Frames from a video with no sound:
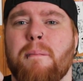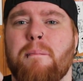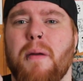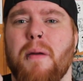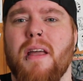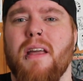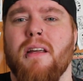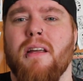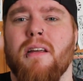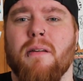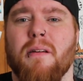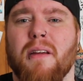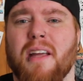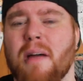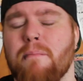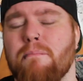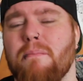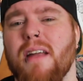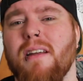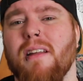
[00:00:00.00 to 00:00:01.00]
B,
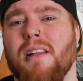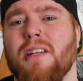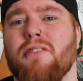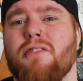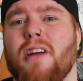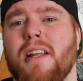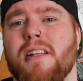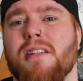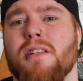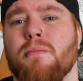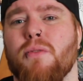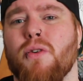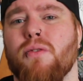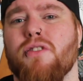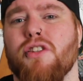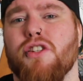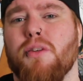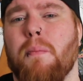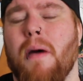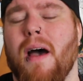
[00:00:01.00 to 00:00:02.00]
get mentally ready to move
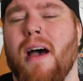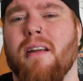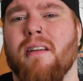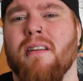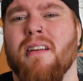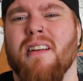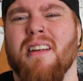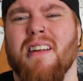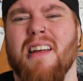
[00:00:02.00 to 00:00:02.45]
to Japan.